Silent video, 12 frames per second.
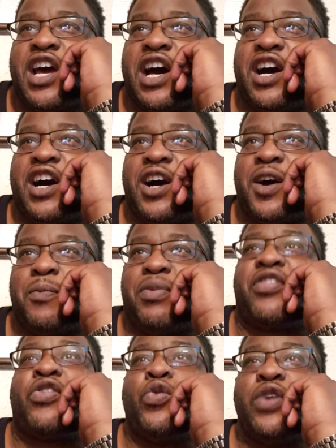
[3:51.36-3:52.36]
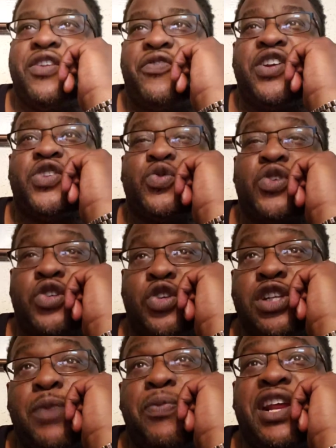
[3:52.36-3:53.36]
But two individuals on two
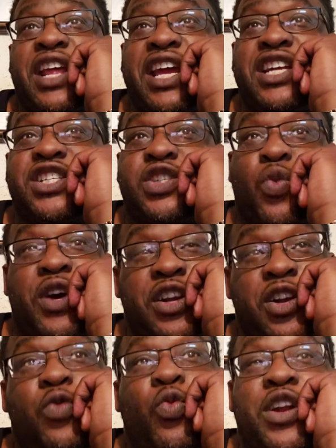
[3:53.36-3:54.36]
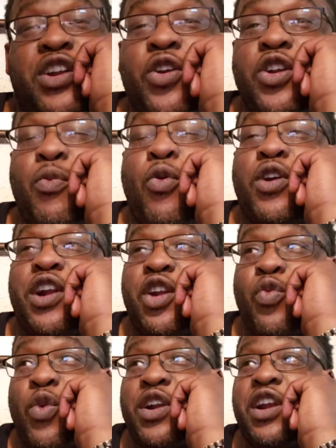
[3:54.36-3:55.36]
separate occasions, one during the morning
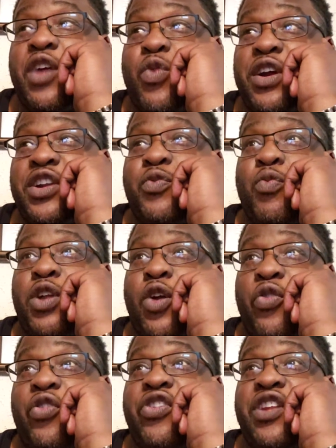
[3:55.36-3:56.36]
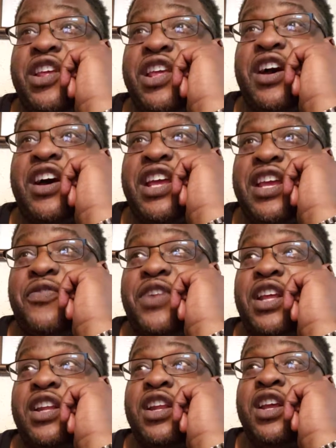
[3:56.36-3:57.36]
and one closer to the
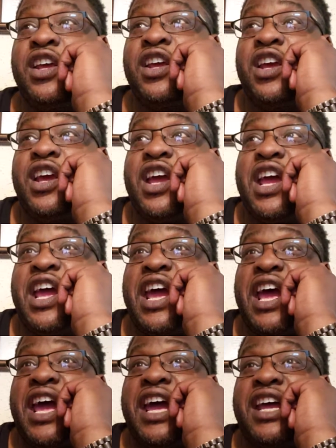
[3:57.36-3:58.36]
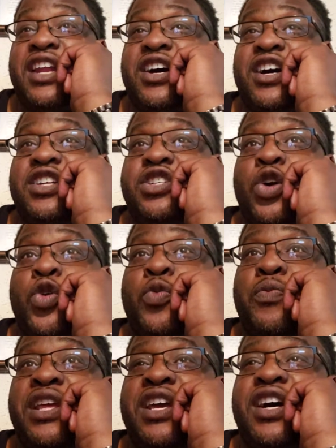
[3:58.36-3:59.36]
evening, had told me